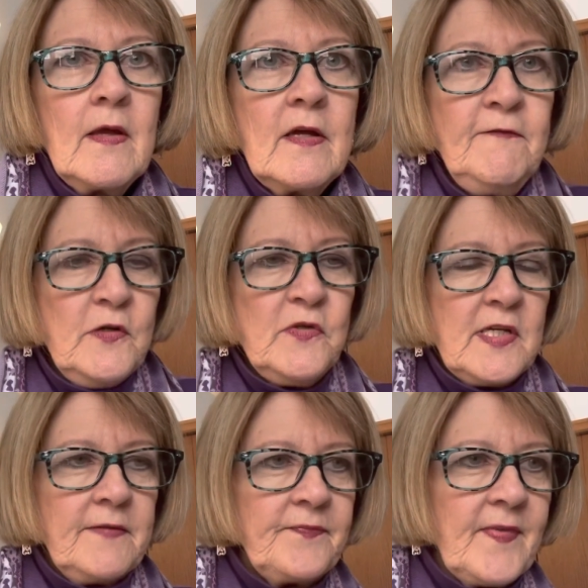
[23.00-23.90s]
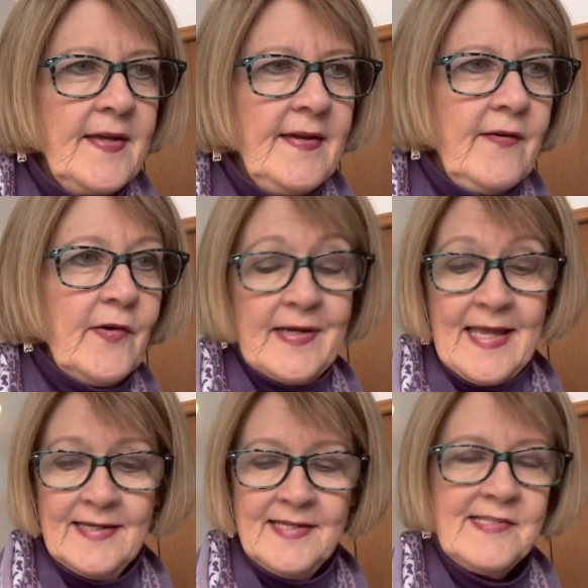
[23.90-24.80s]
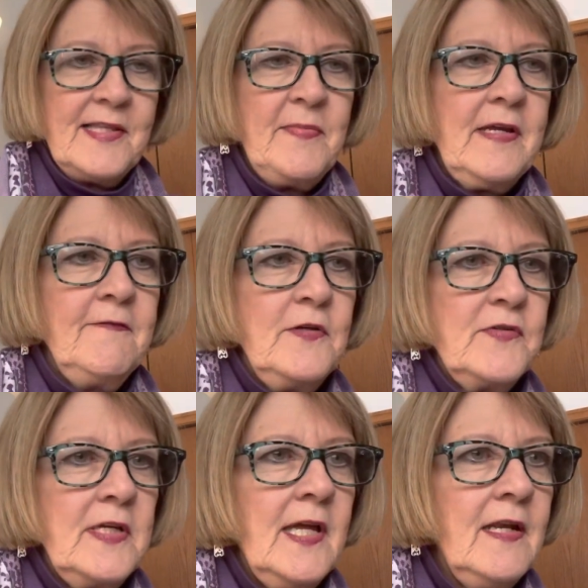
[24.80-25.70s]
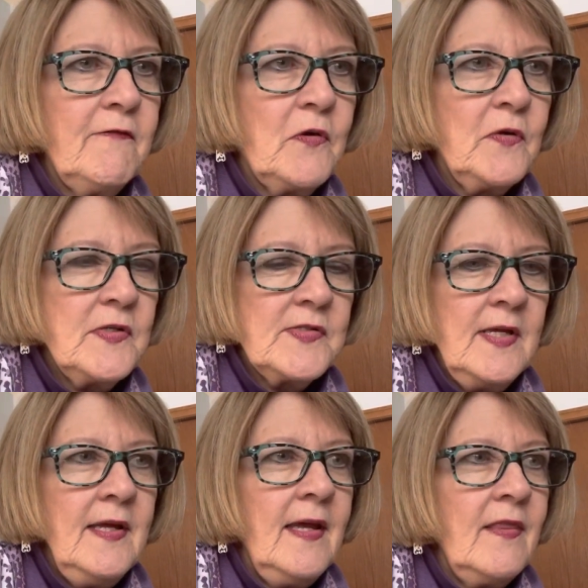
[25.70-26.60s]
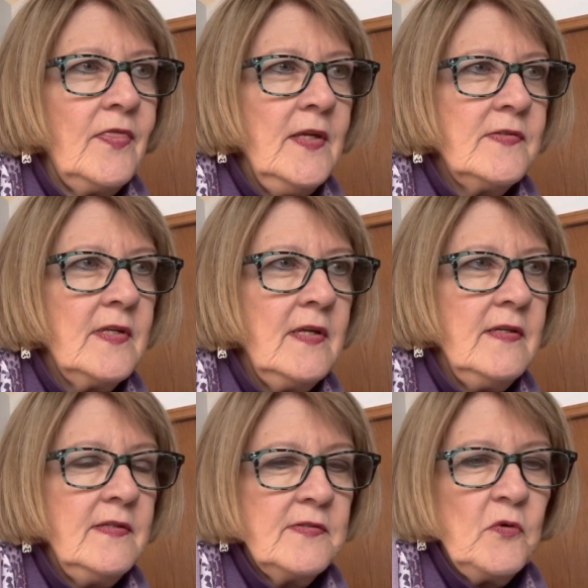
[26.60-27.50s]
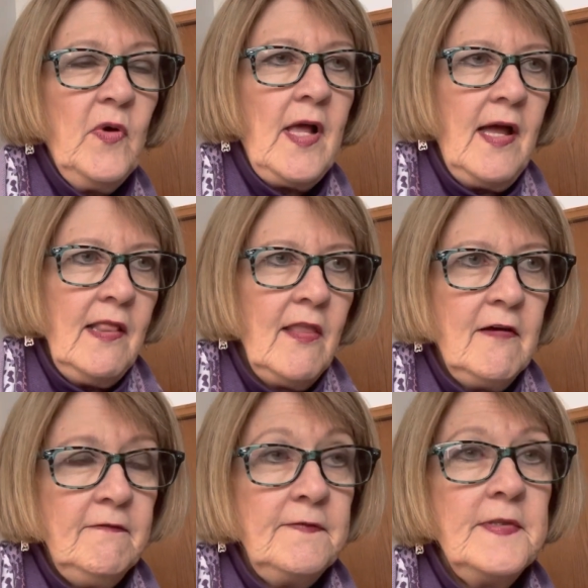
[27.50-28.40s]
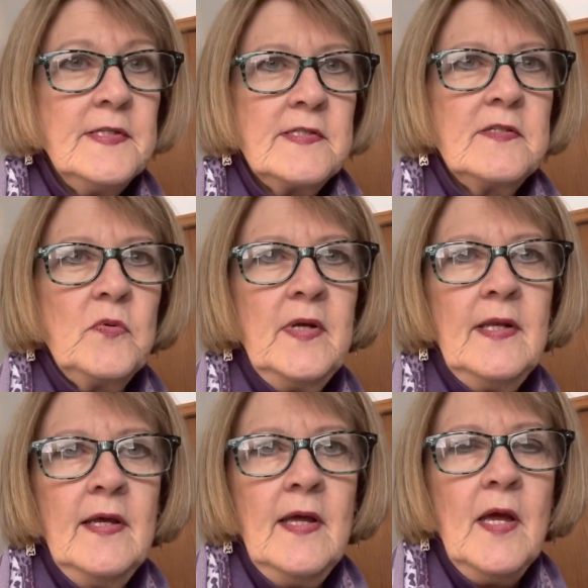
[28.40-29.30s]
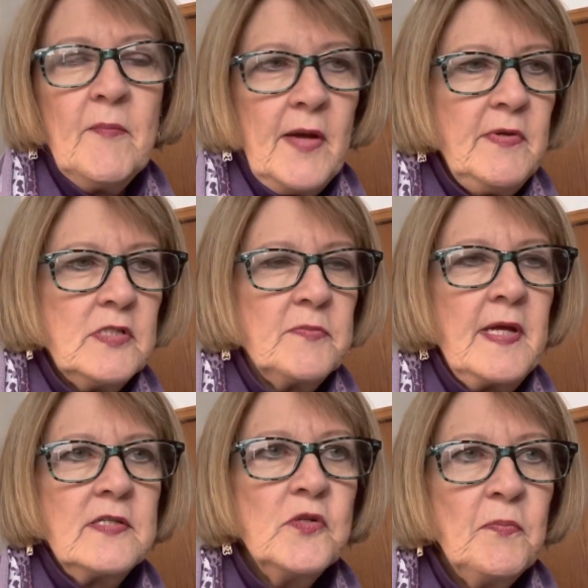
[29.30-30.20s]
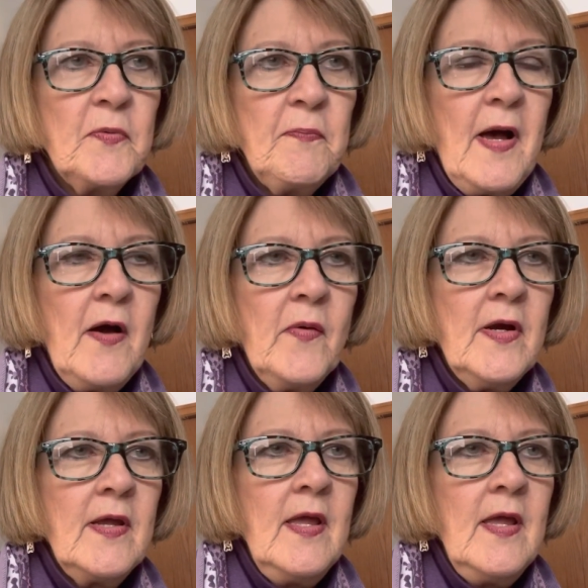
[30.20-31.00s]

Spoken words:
confusing or can easily be confusing. And of course, this is what I love. This is what probably is my superpower.